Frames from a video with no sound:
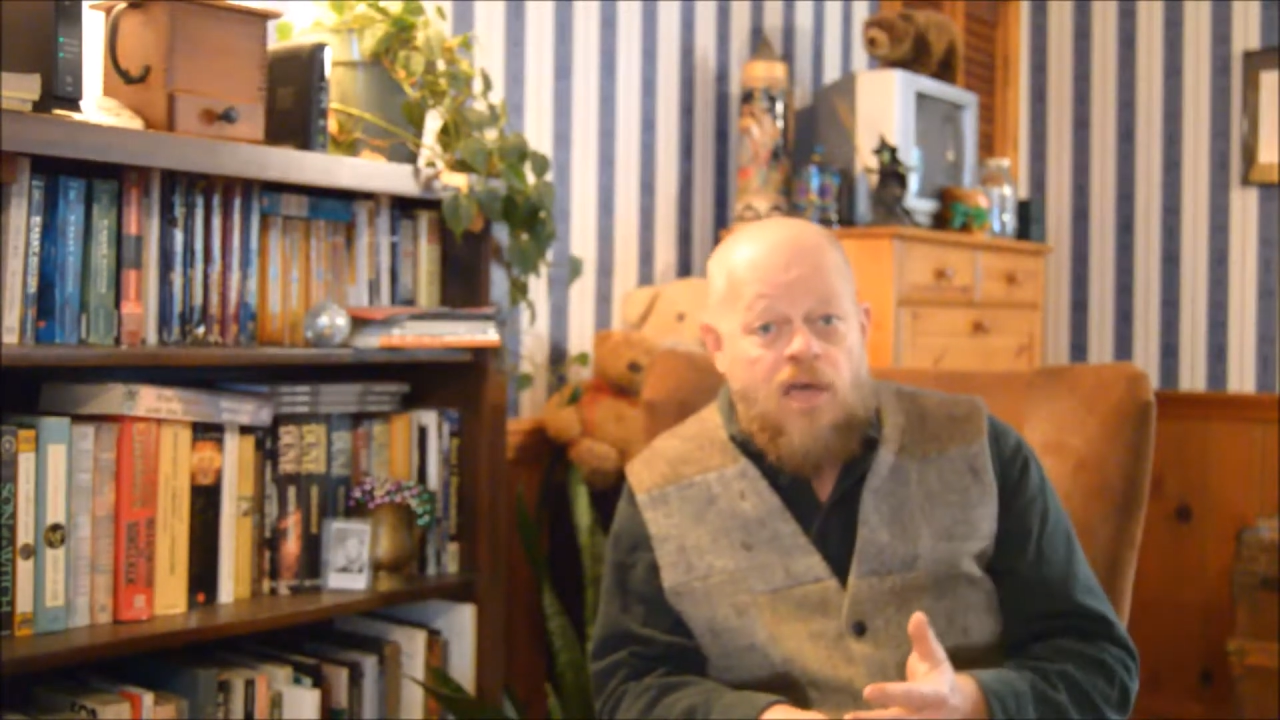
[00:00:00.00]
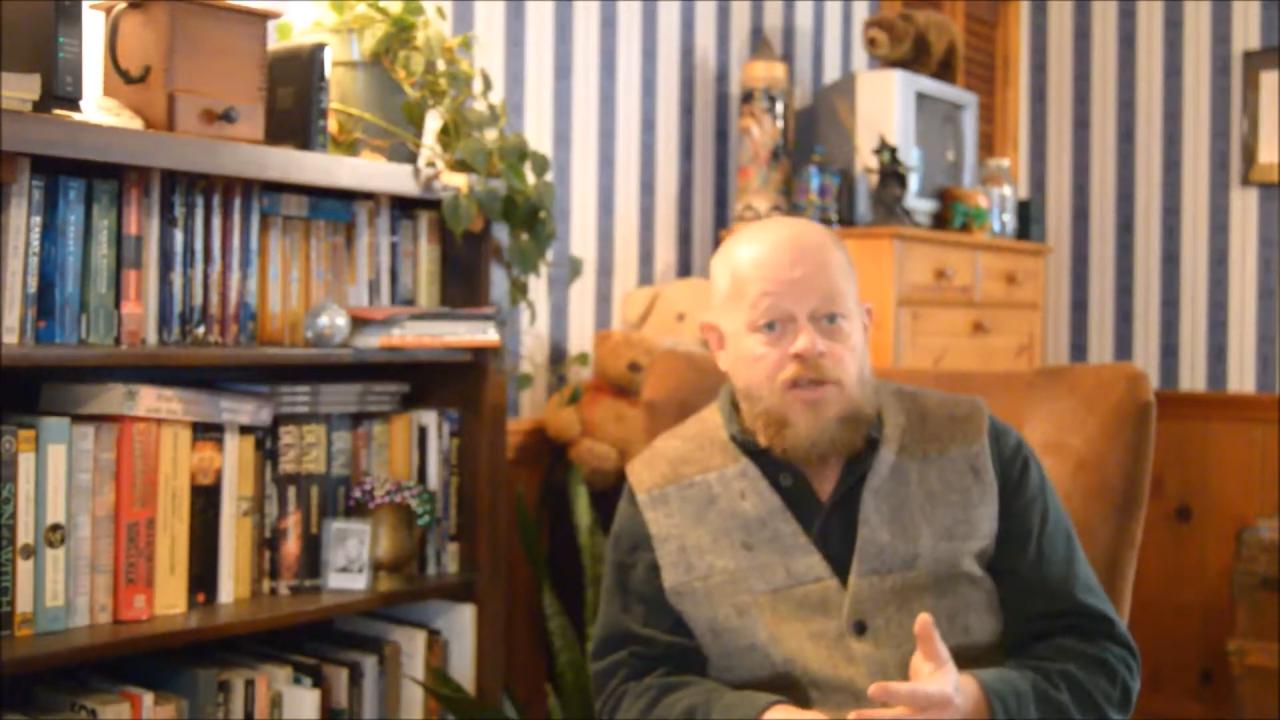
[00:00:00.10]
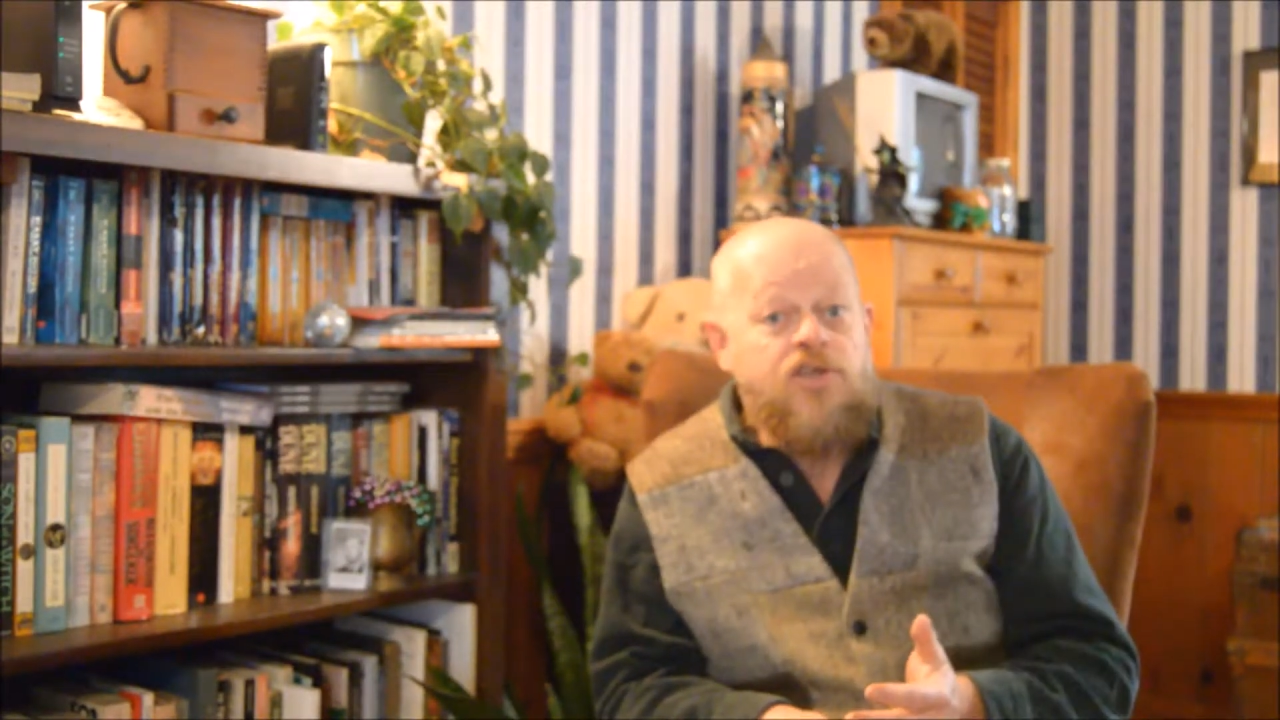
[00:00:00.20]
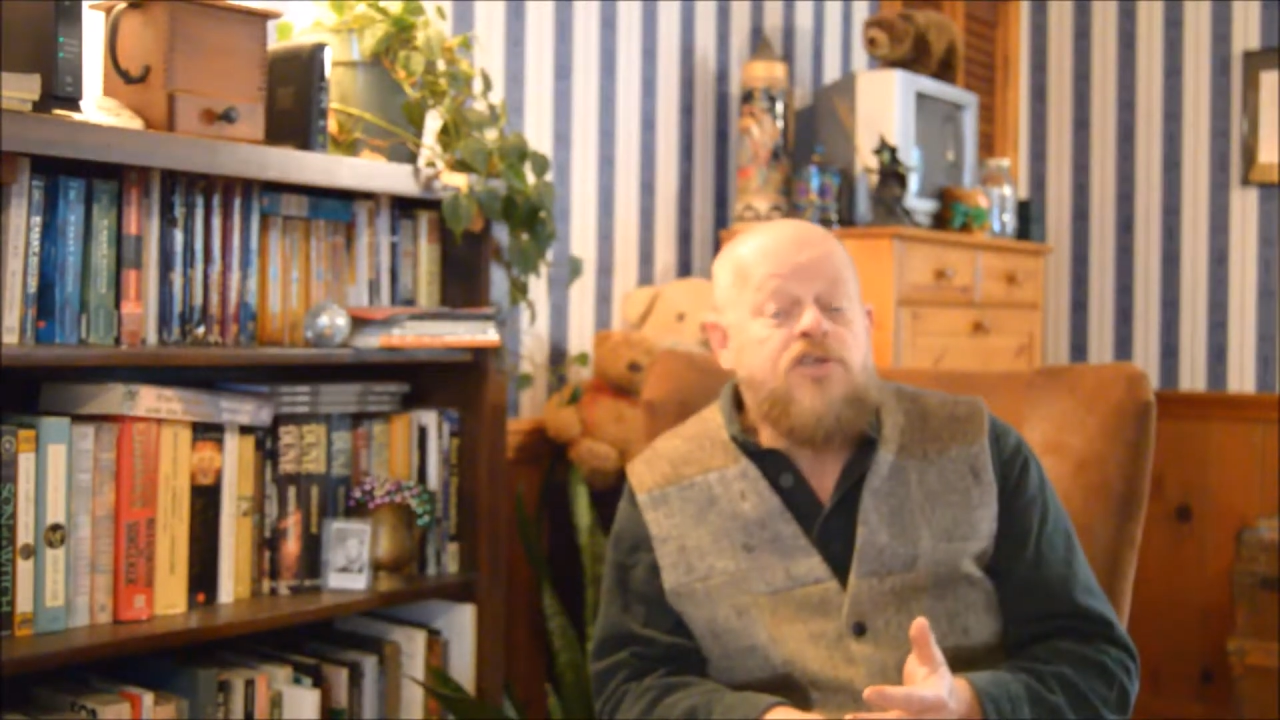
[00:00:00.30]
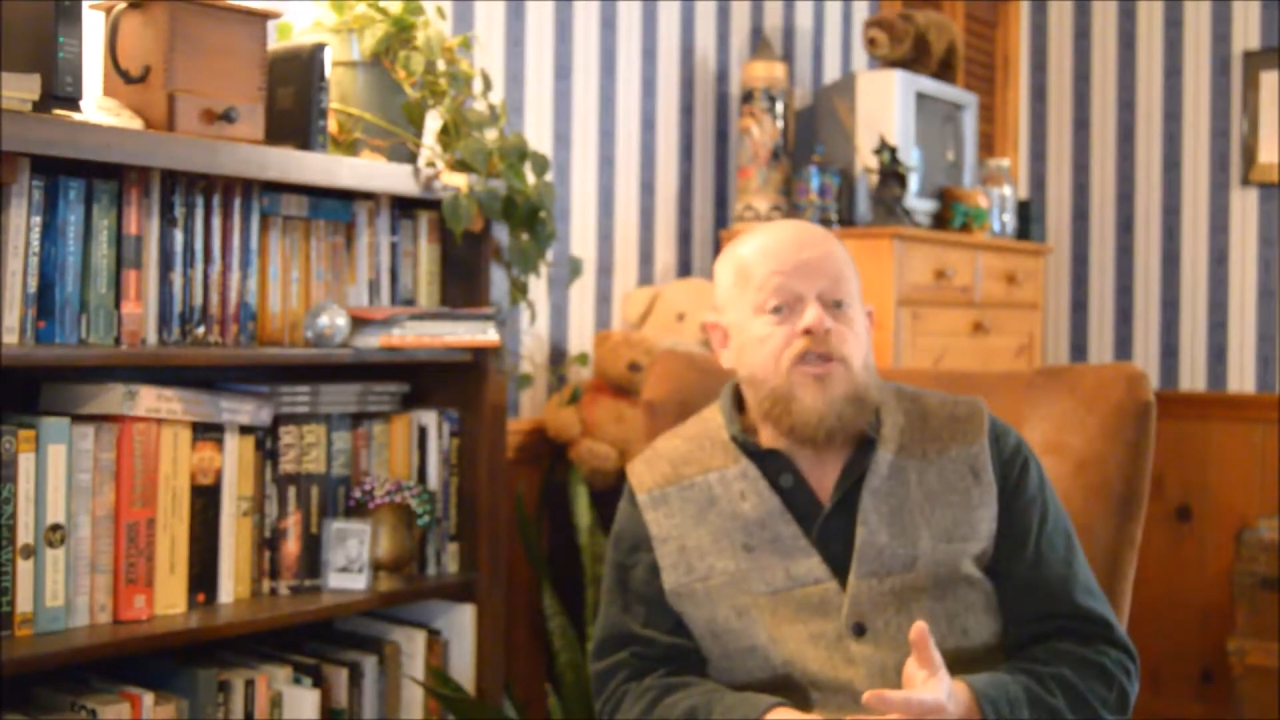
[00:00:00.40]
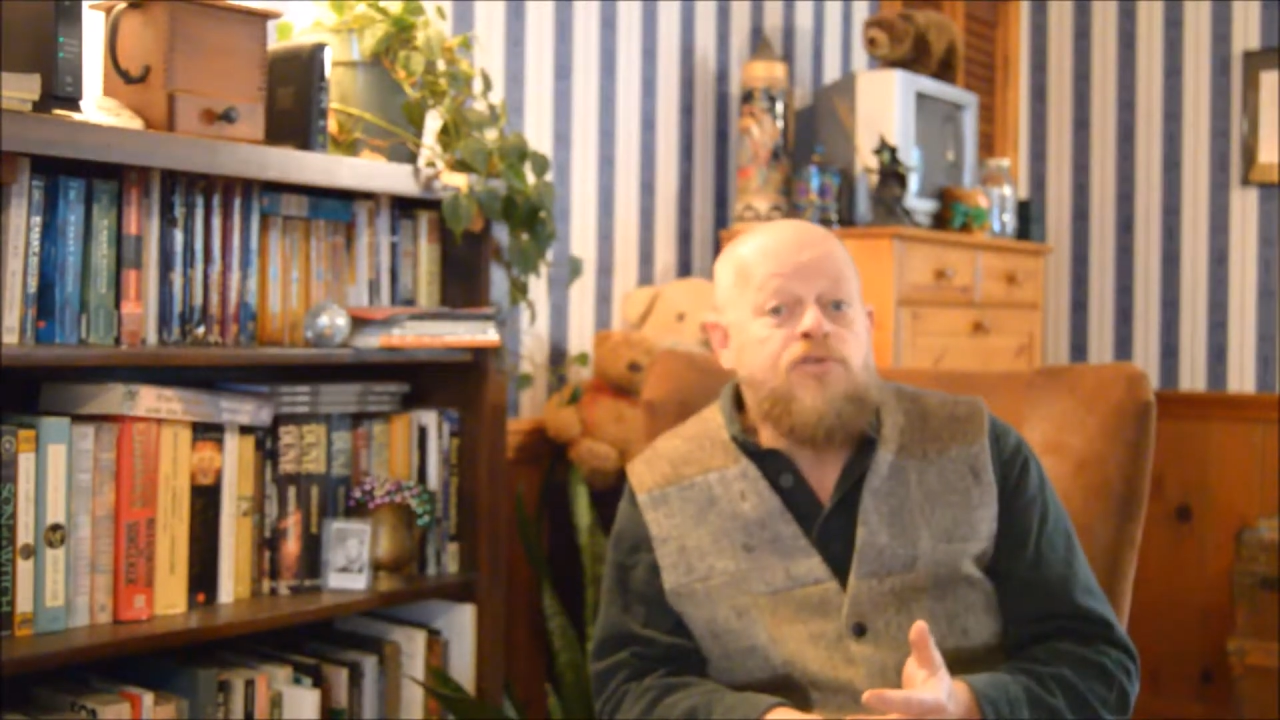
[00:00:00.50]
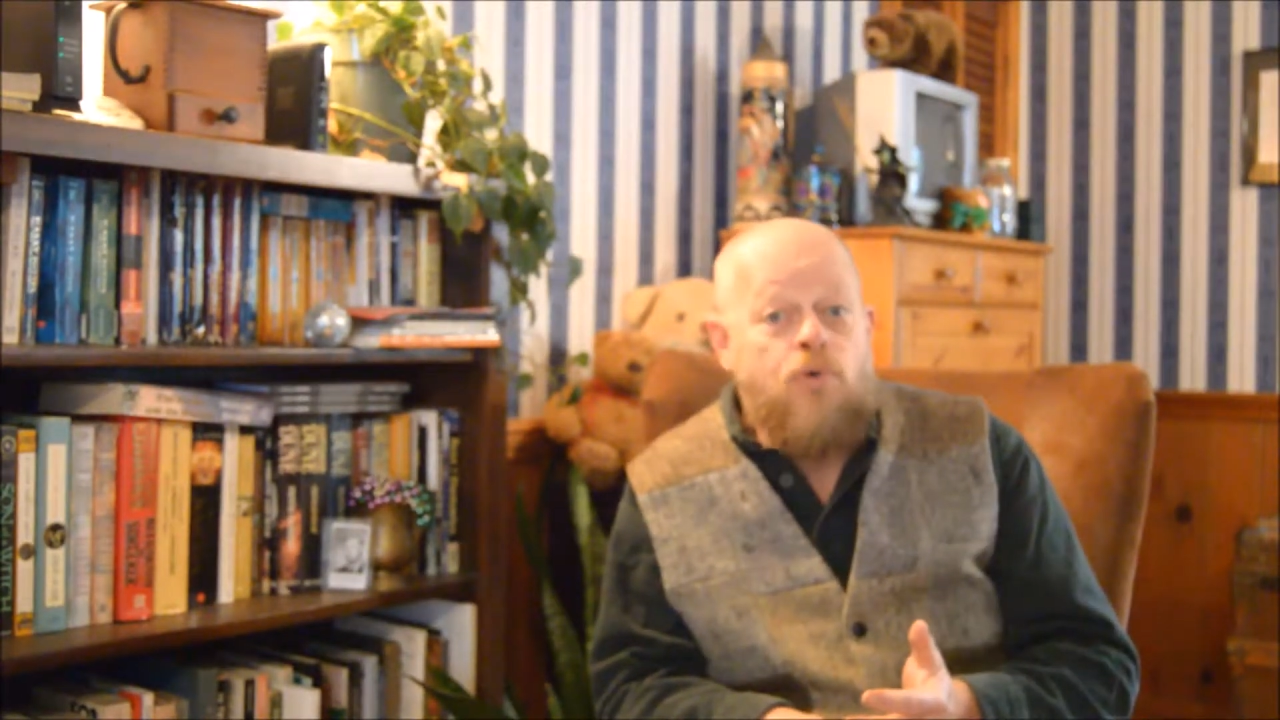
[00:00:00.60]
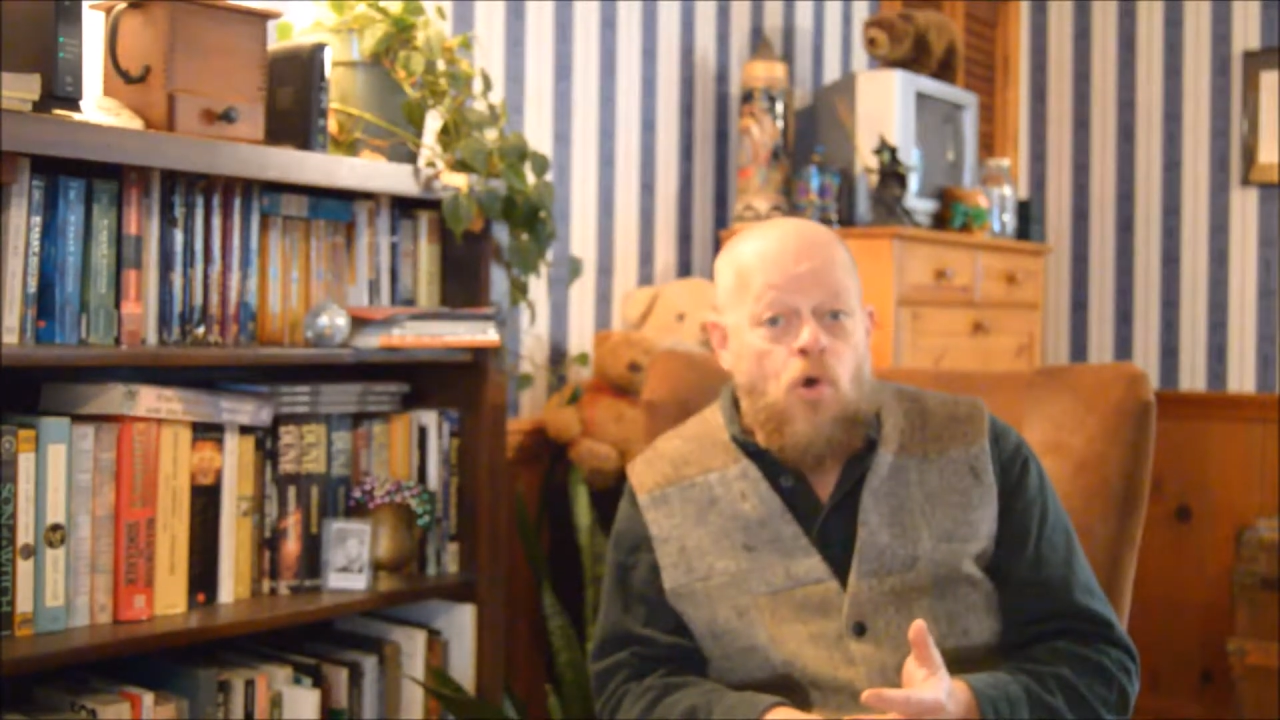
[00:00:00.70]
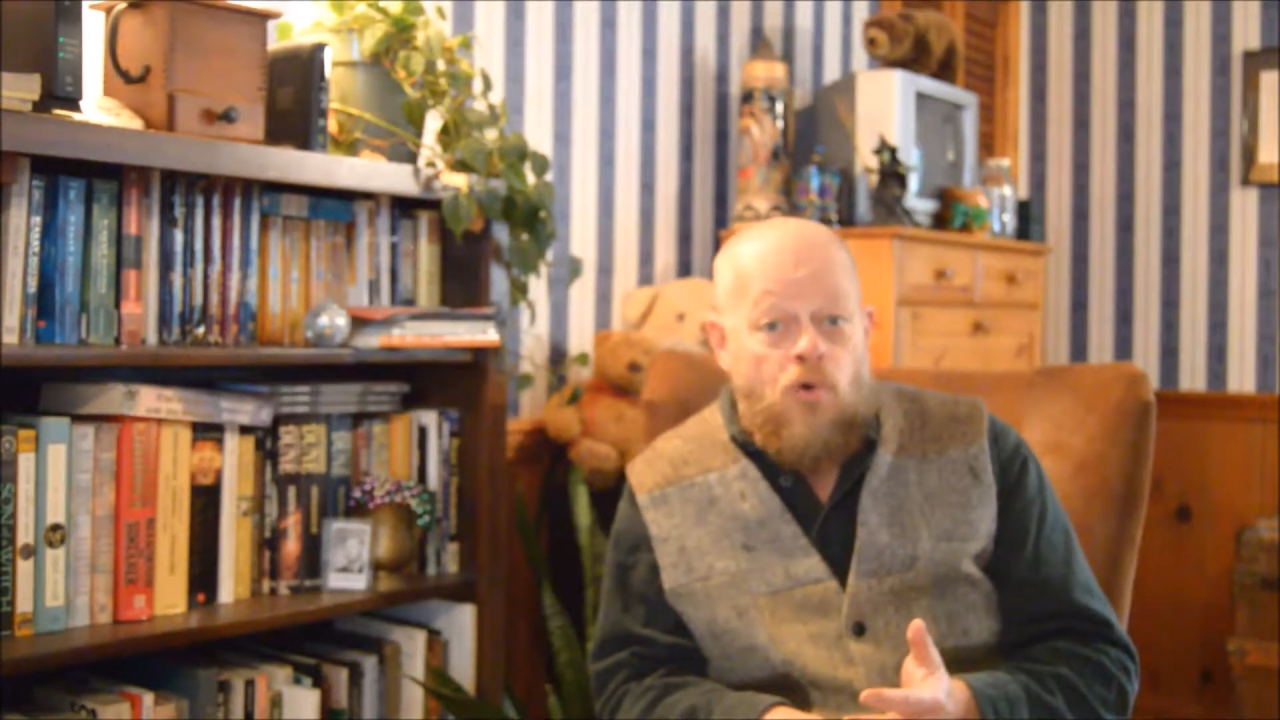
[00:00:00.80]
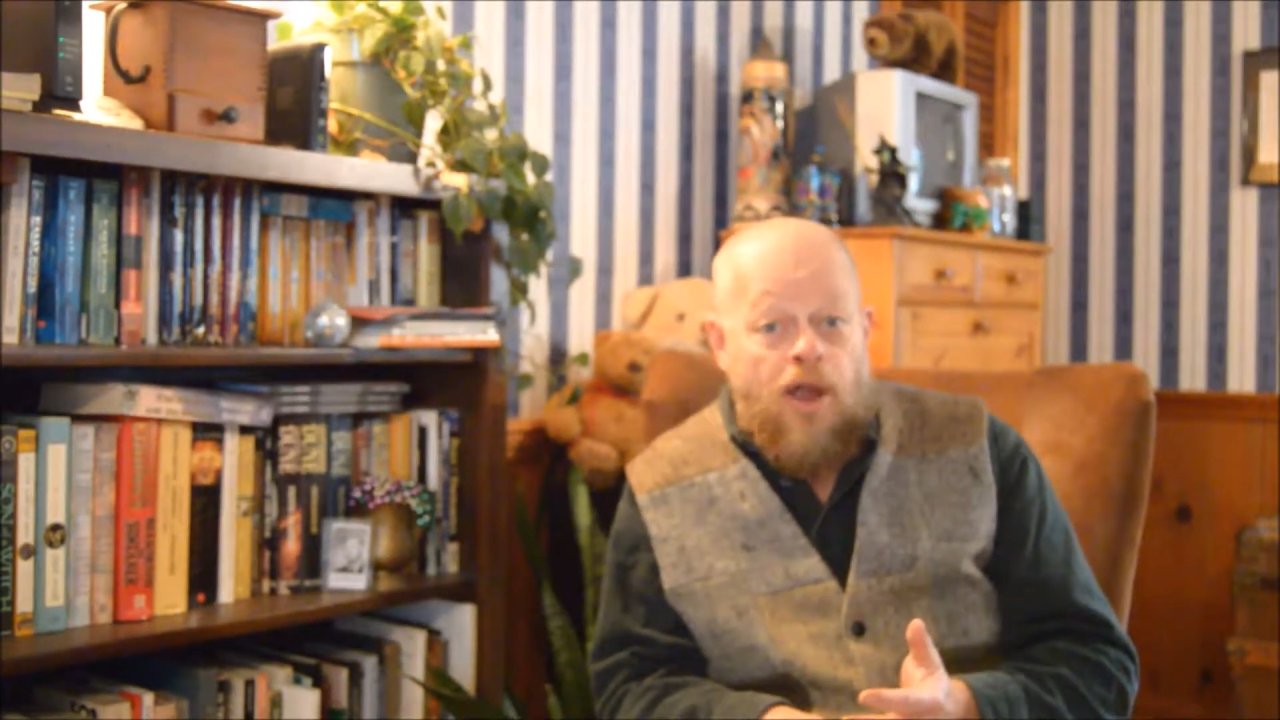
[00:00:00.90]
assistance
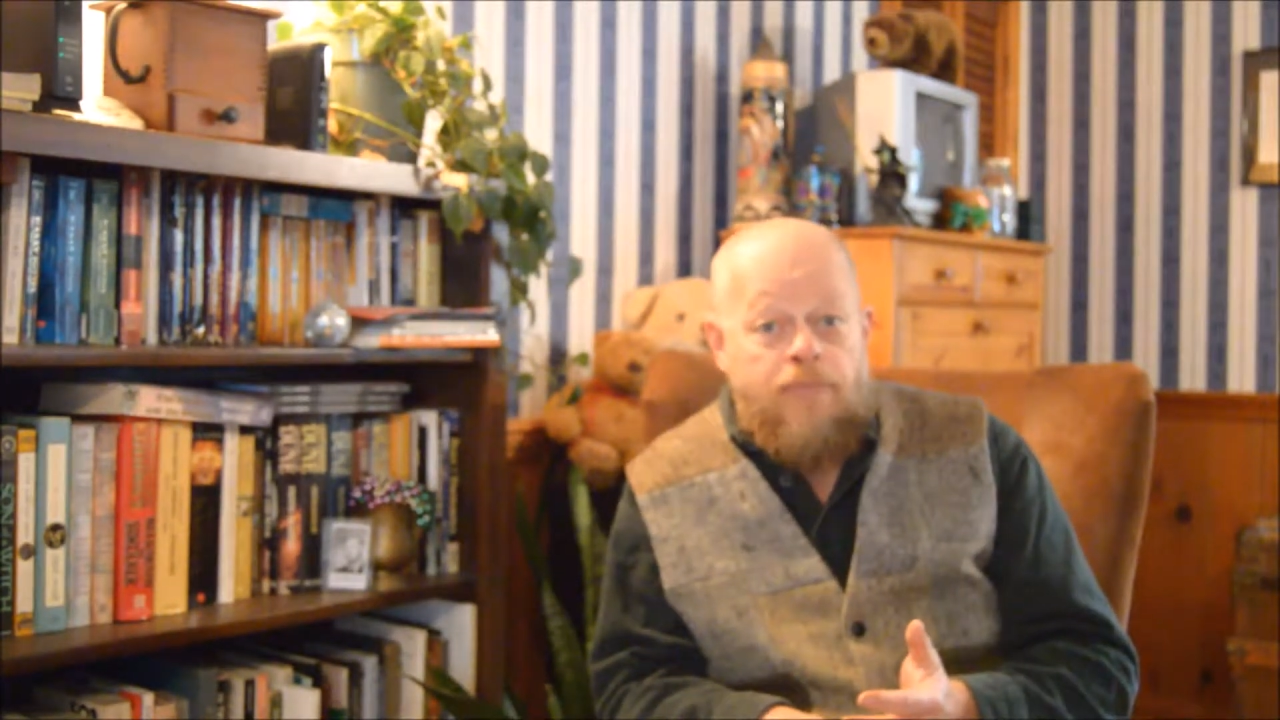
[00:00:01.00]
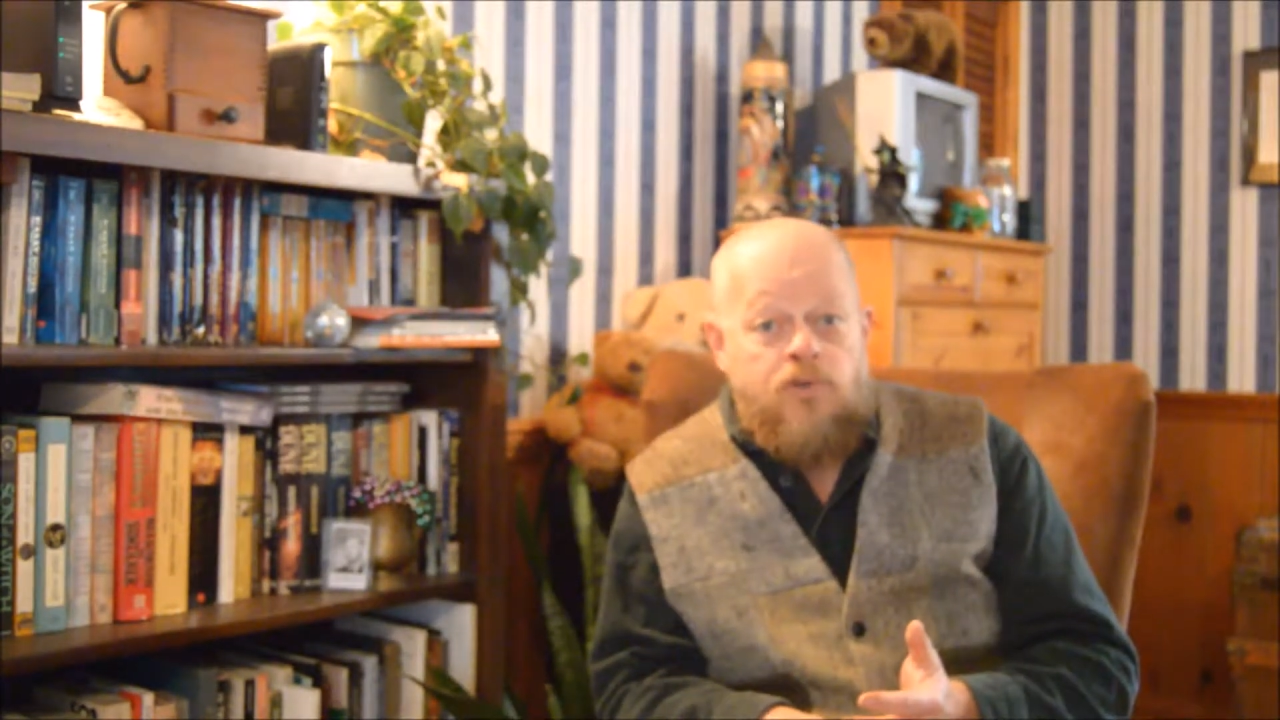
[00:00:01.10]
programs.